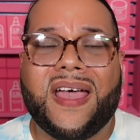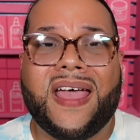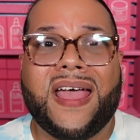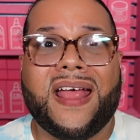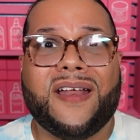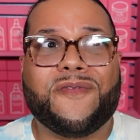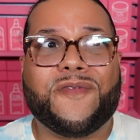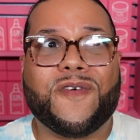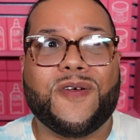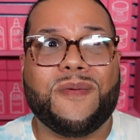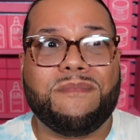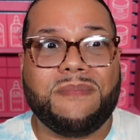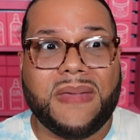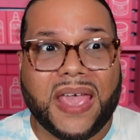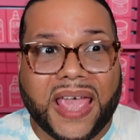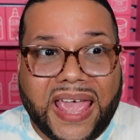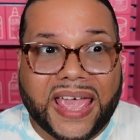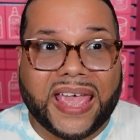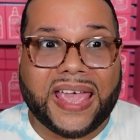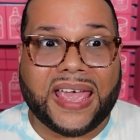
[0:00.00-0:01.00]
And for
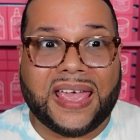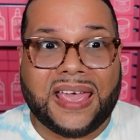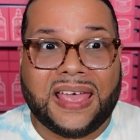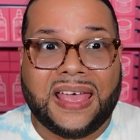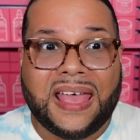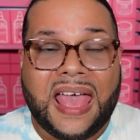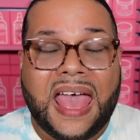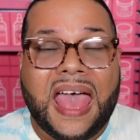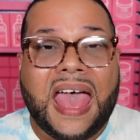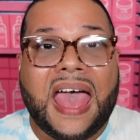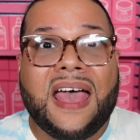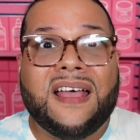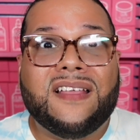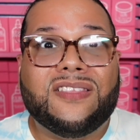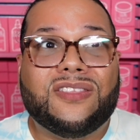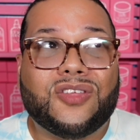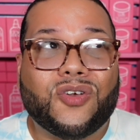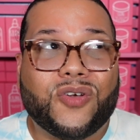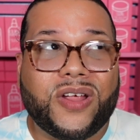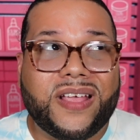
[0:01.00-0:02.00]
me,
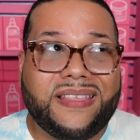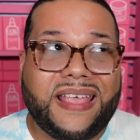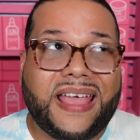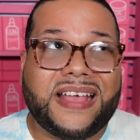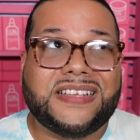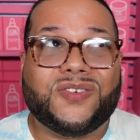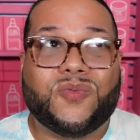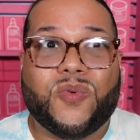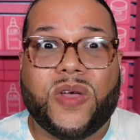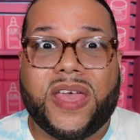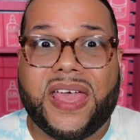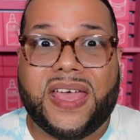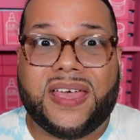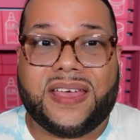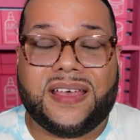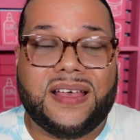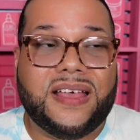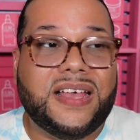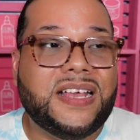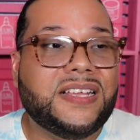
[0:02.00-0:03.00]
3 days a week
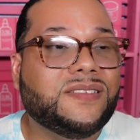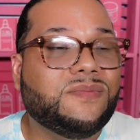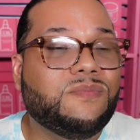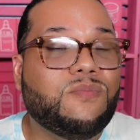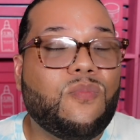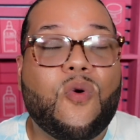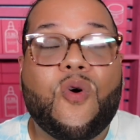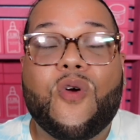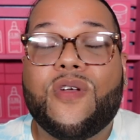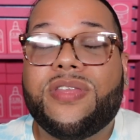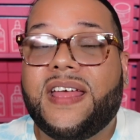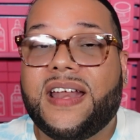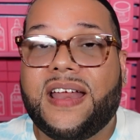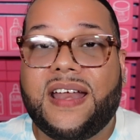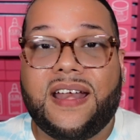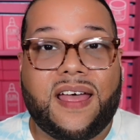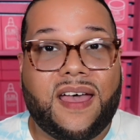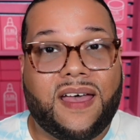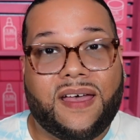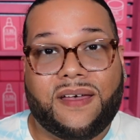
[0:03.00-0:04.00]
is more than
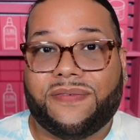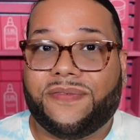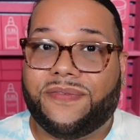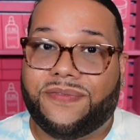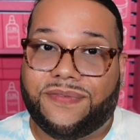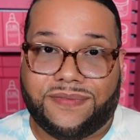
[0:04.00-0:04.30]
enough.